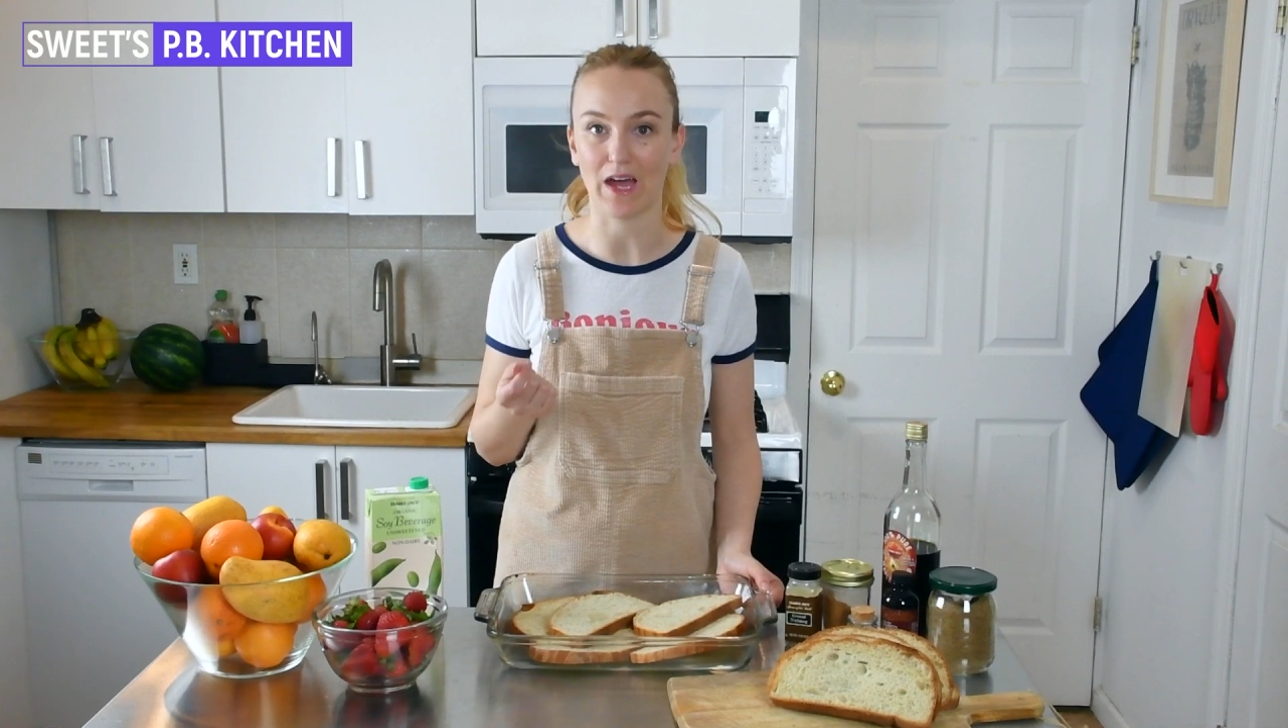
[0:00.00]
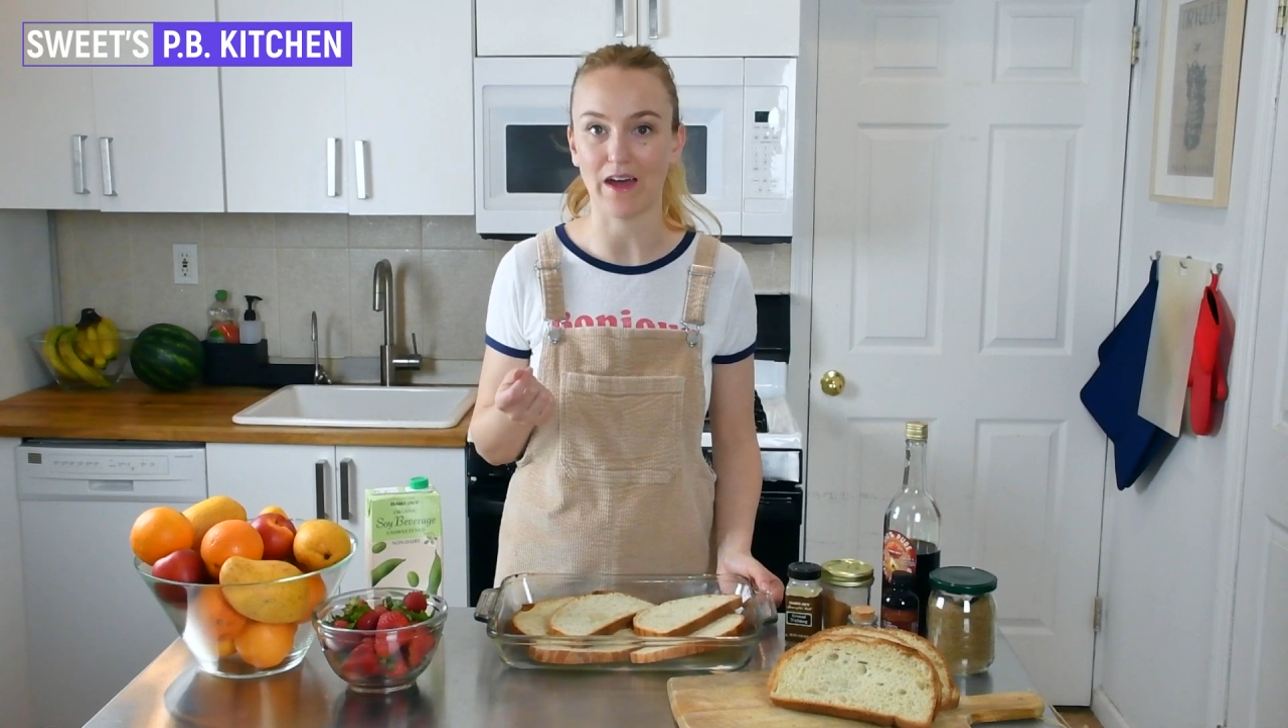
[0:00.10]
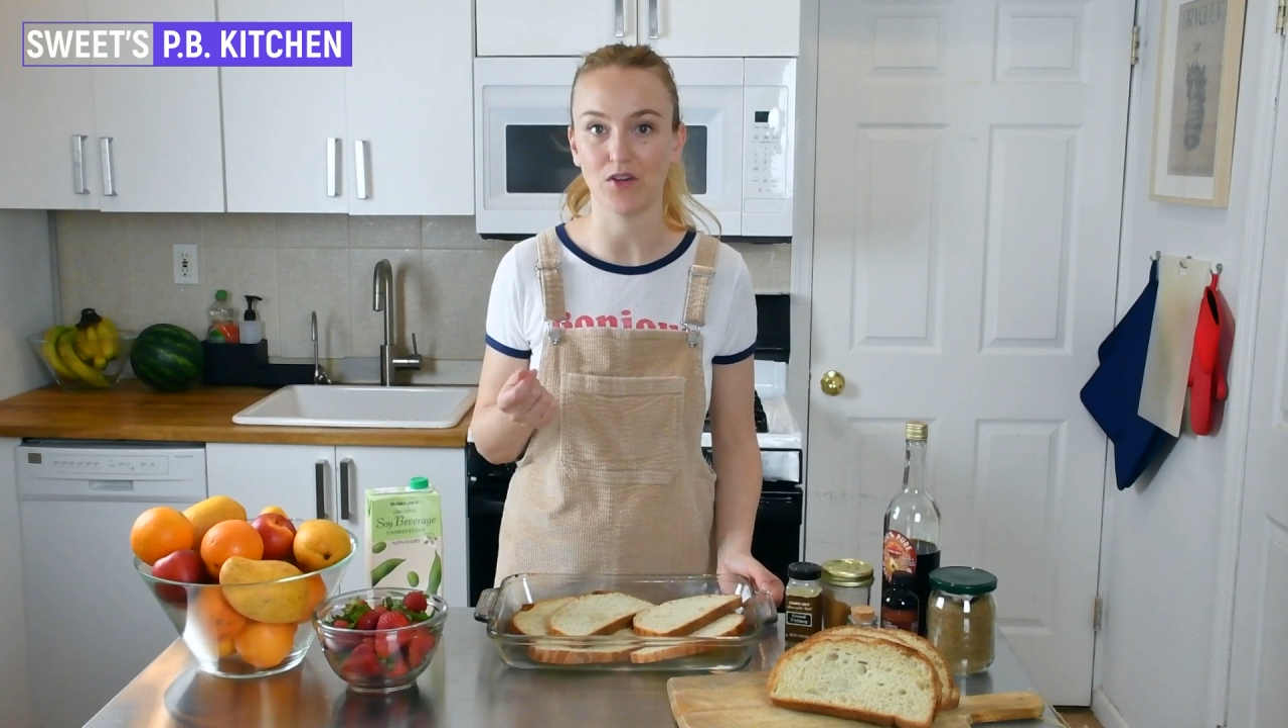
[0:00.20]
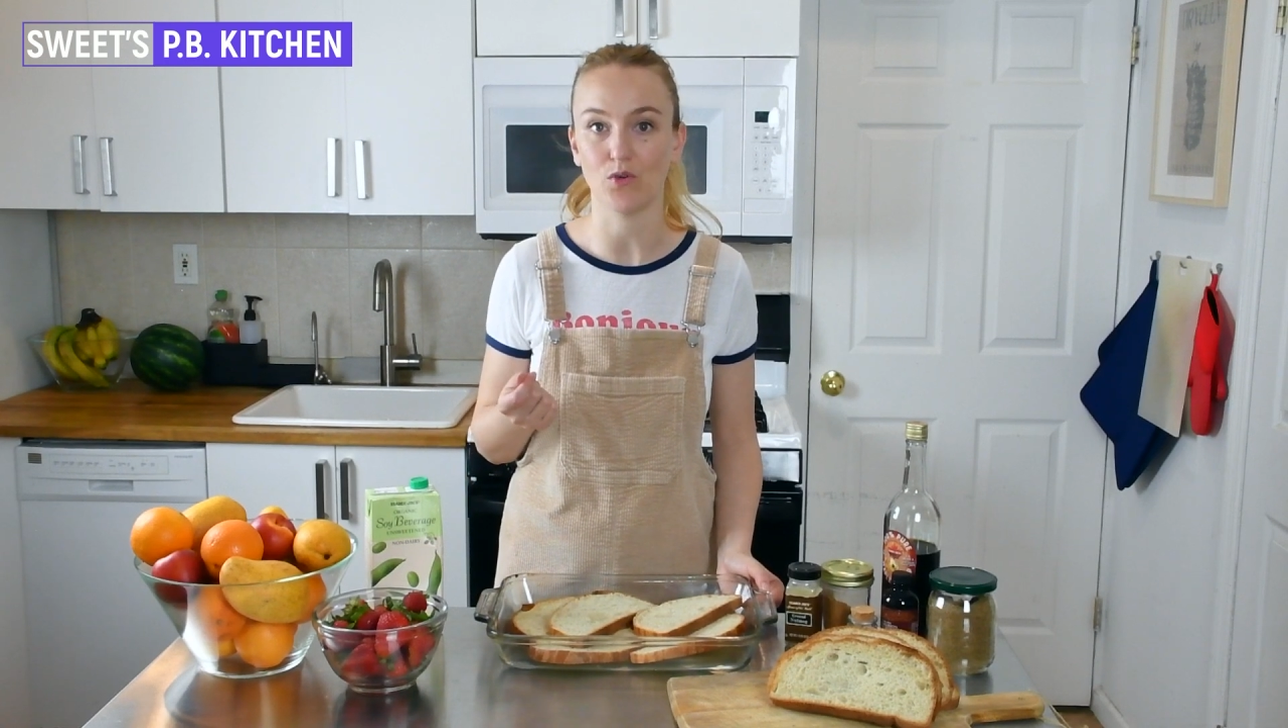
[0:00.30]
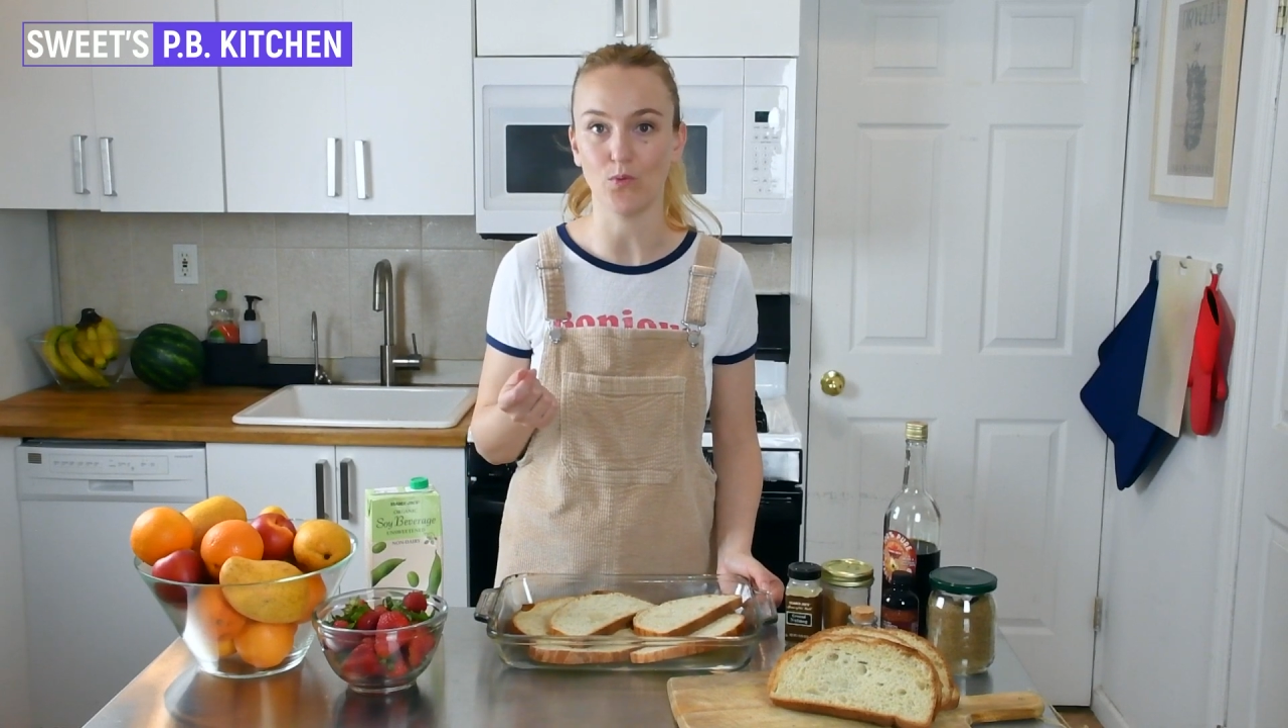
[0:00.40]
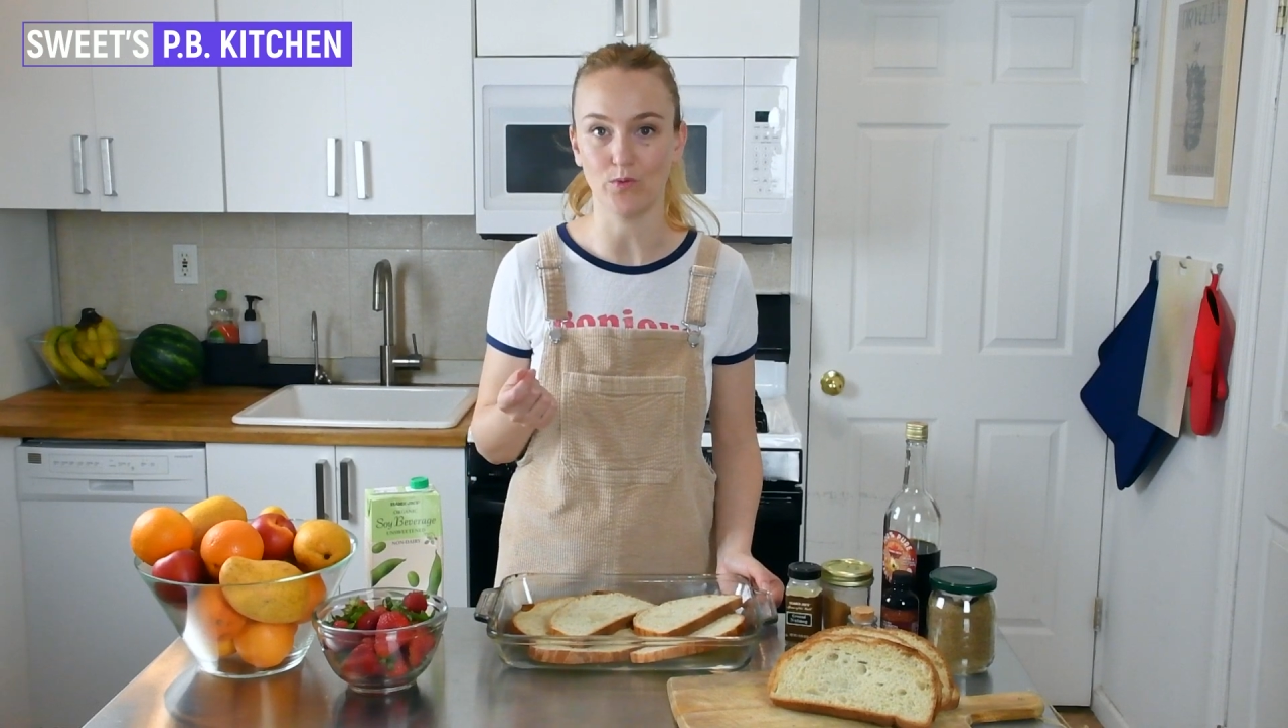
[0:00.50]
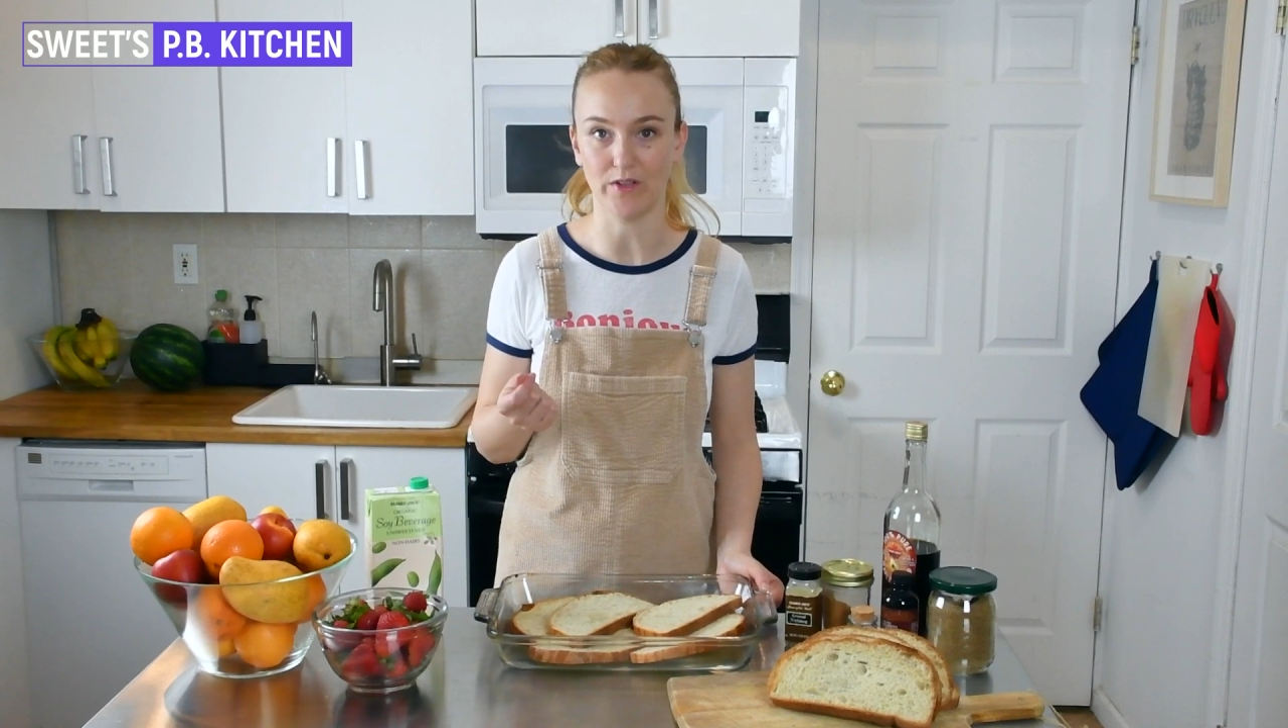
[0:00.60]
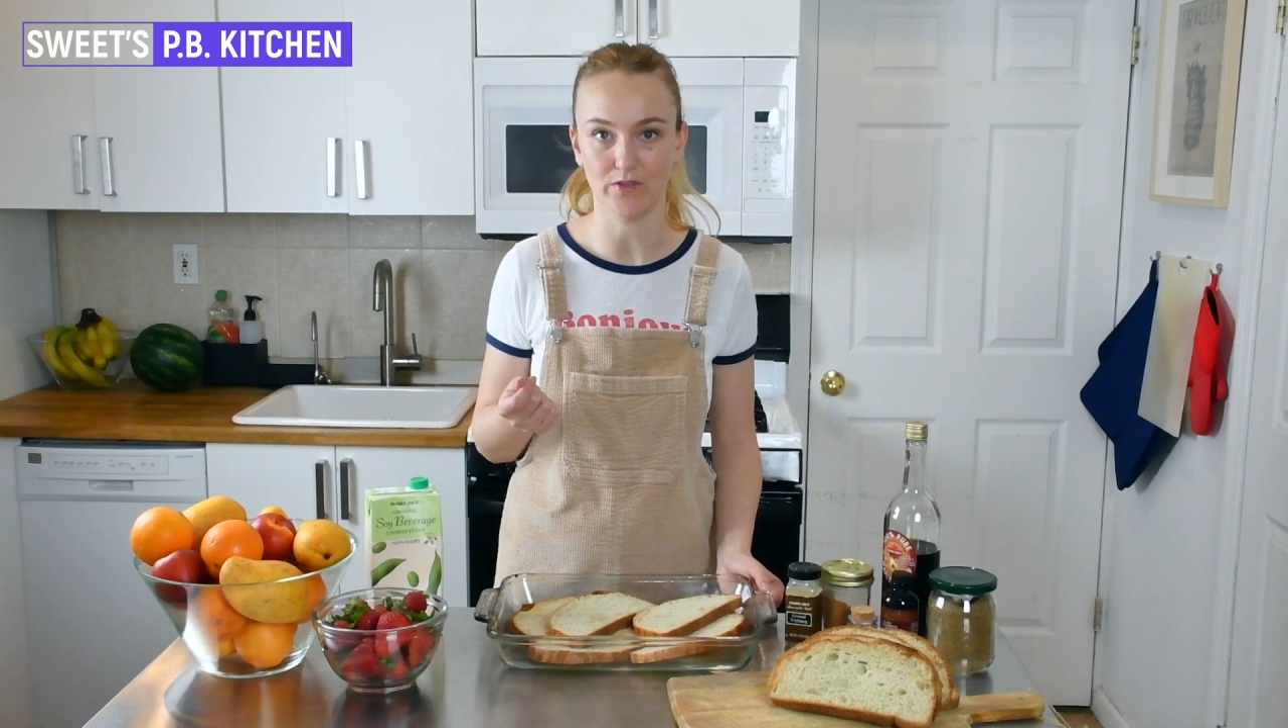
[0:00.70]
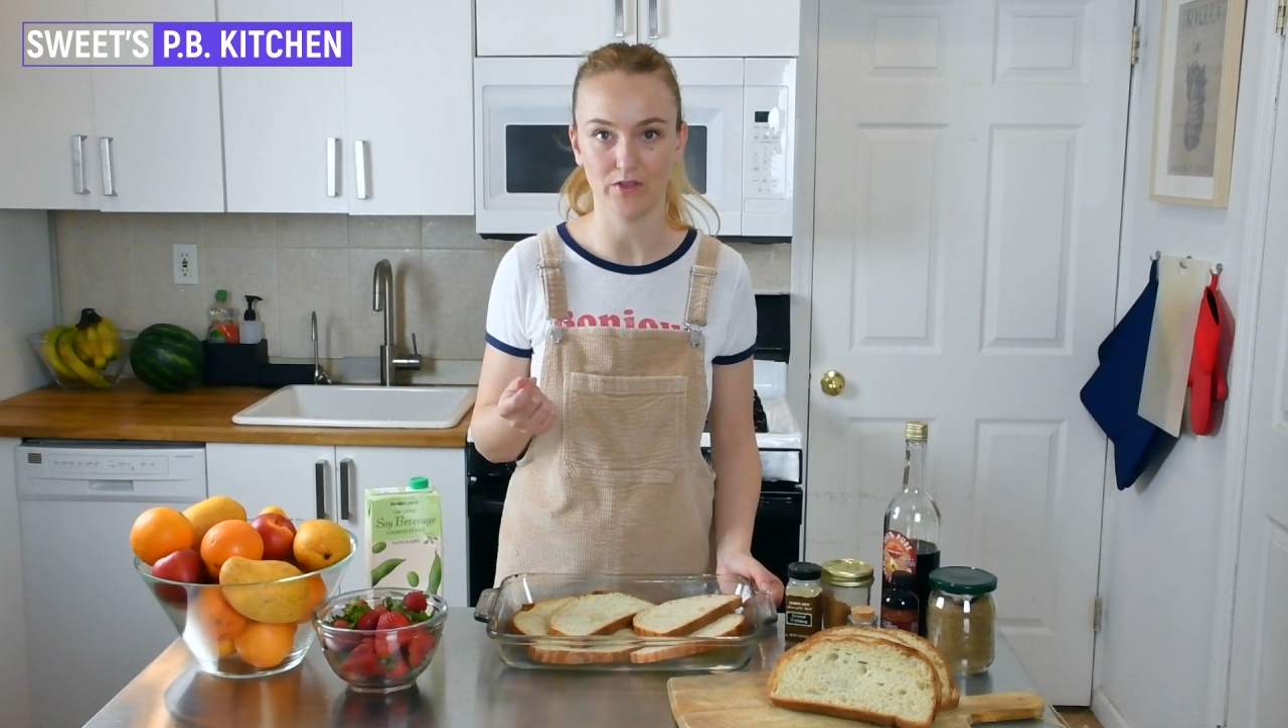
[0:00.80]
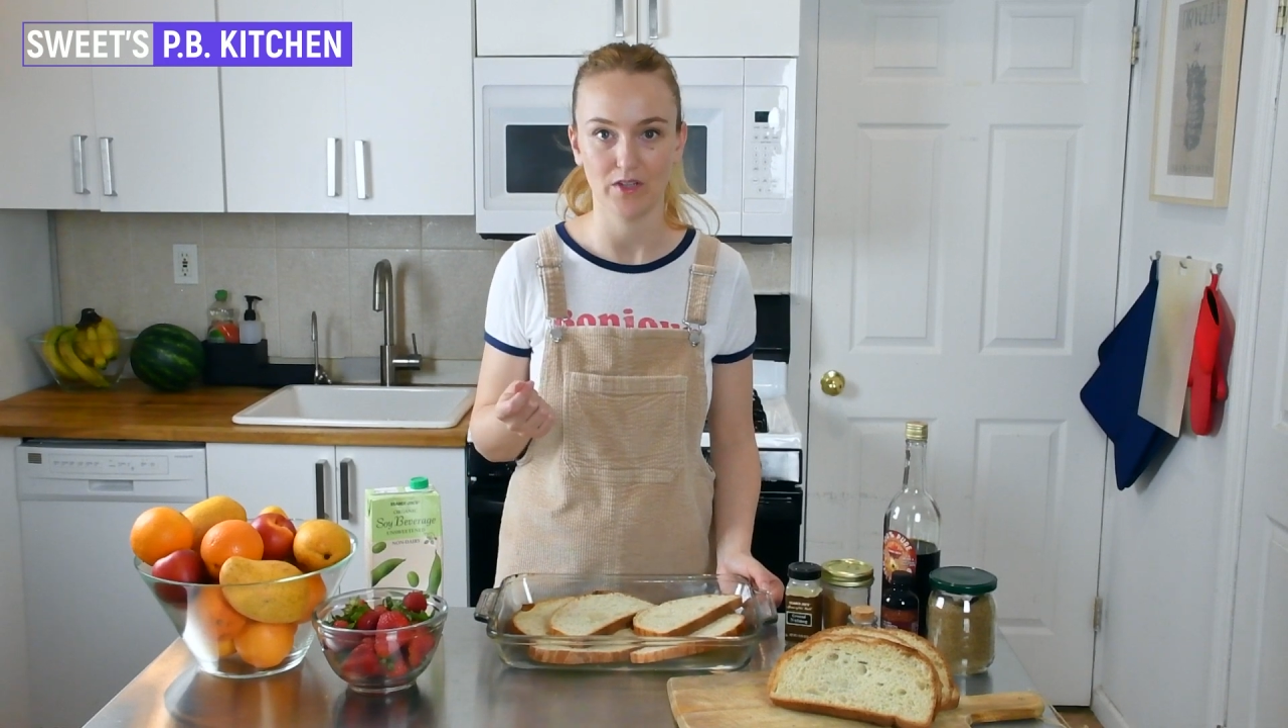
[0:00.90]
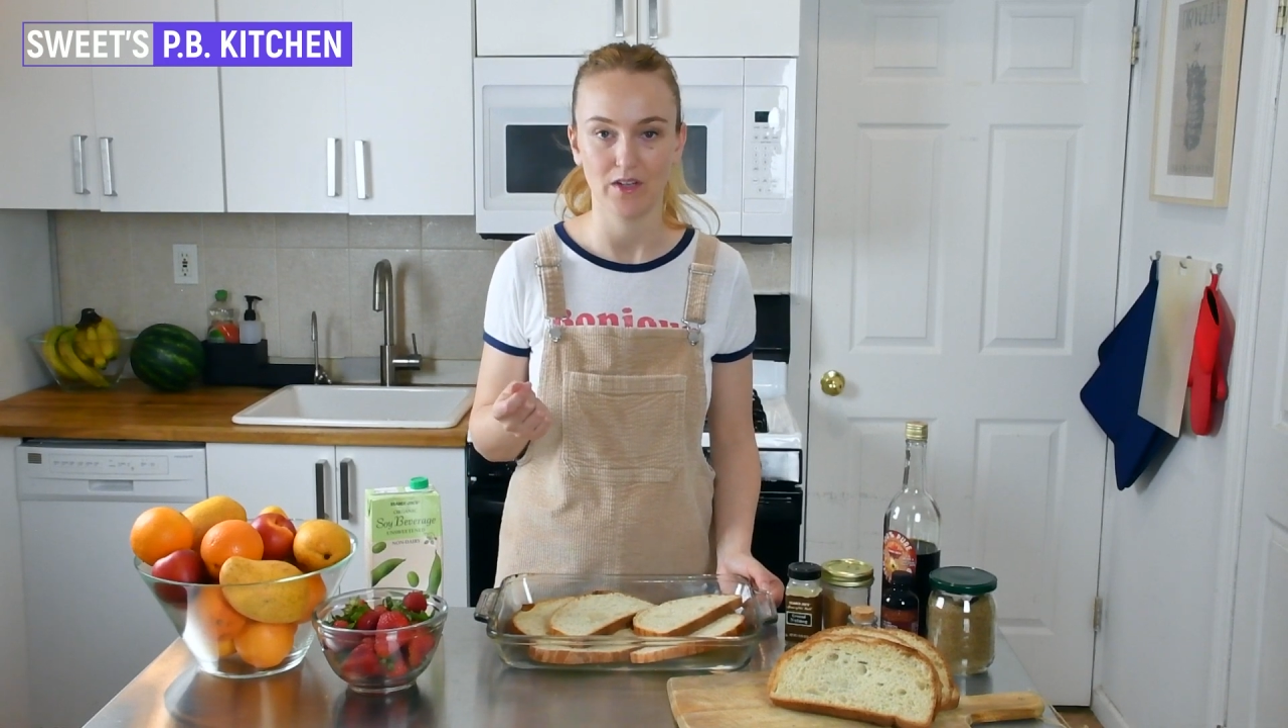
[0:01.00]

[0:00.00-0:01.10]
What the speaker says: added oil.